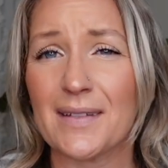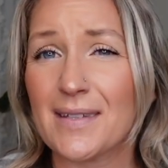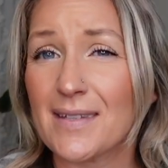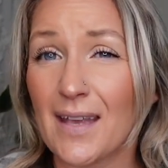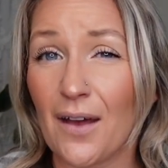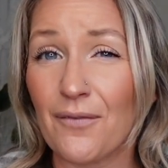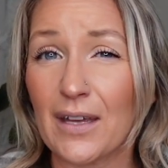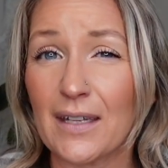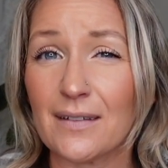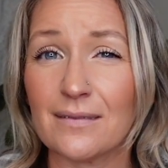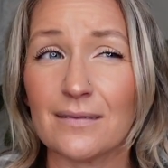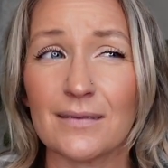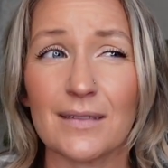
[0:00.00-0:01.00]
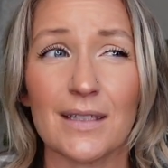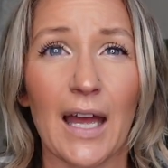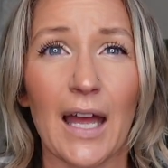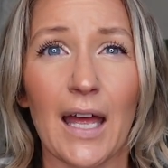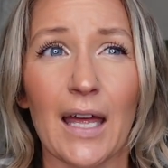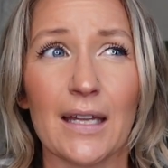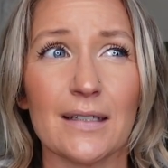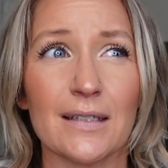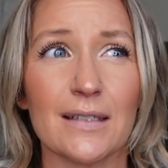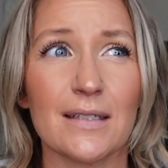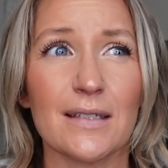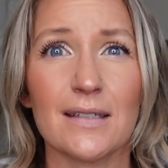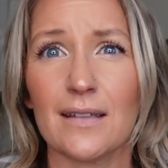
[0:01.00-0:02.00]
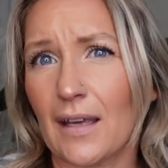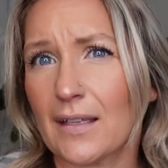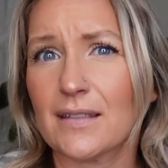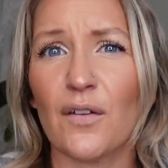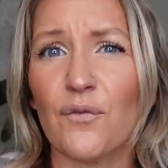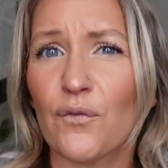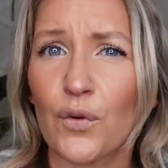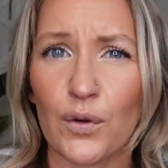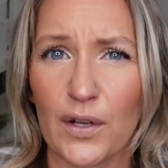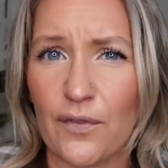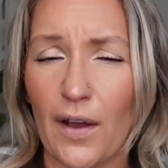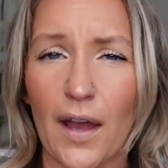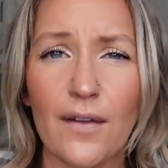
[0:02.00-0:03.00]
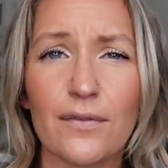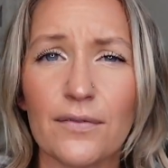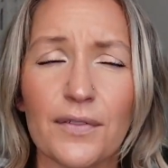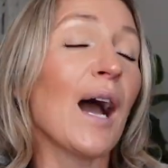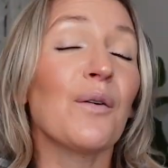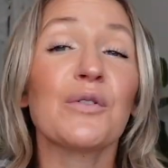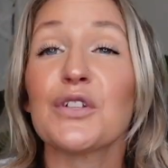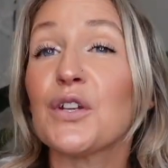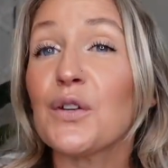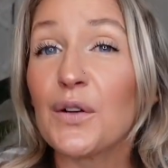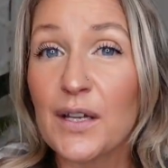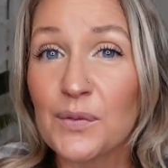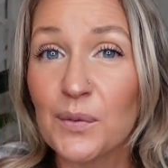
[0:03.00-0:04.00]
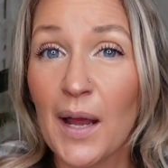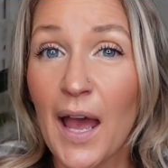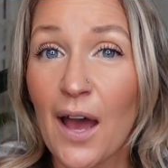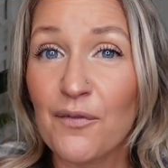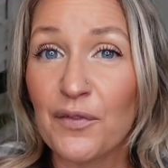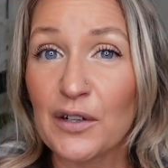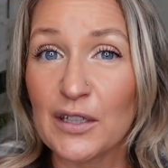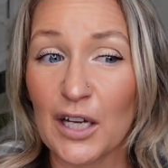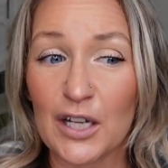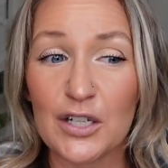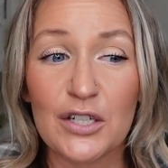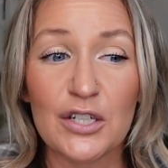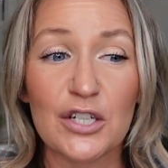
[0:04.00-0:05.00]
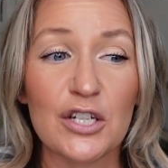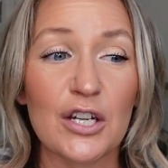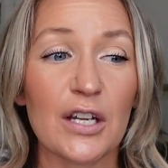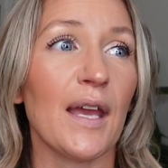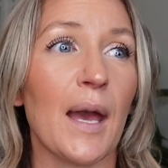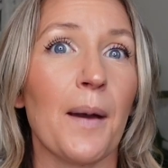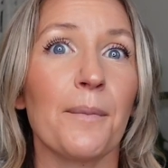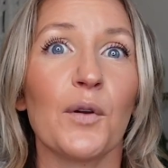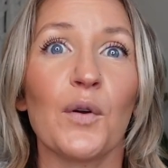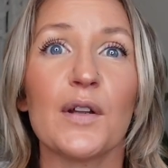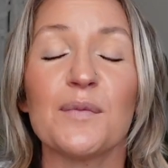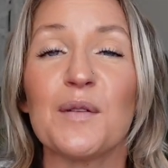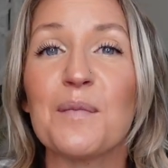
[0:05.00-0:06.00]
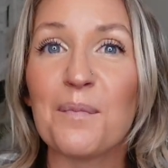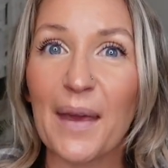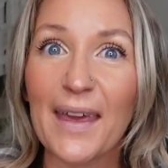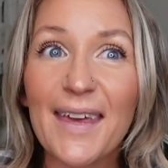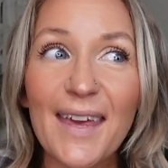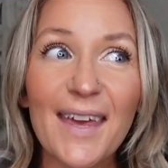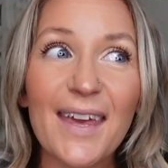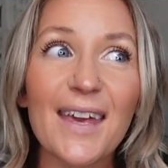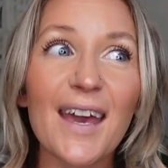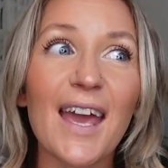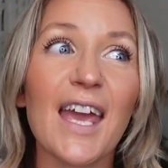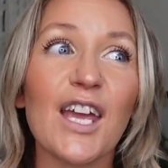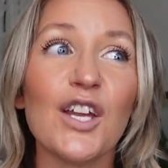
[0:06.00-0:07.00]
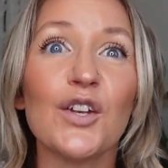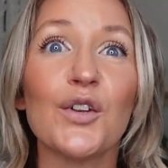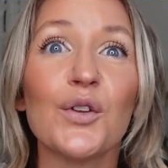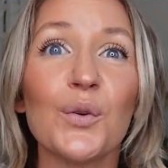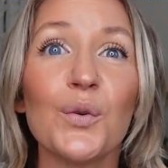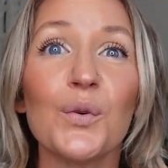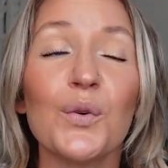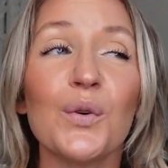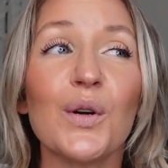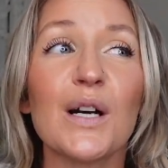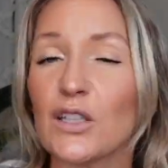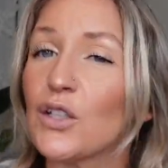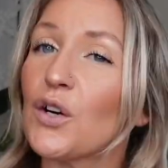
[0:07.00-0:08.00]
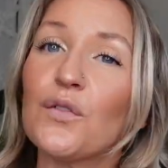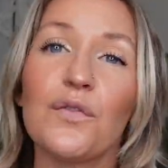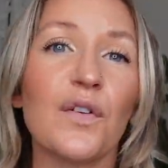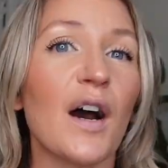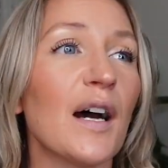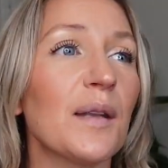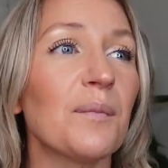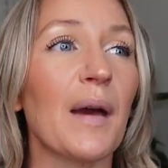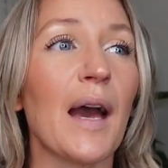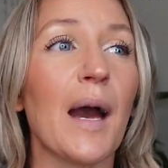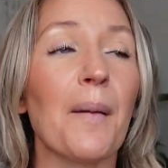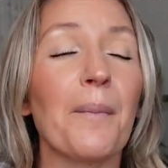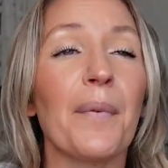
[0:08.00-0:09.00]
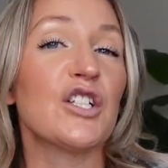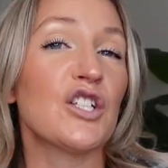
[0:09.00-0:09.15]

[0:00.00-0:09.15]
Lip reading: 7 and like 7:45. I will show you guys what I have for lunch. I am going to be making a new low Fodmap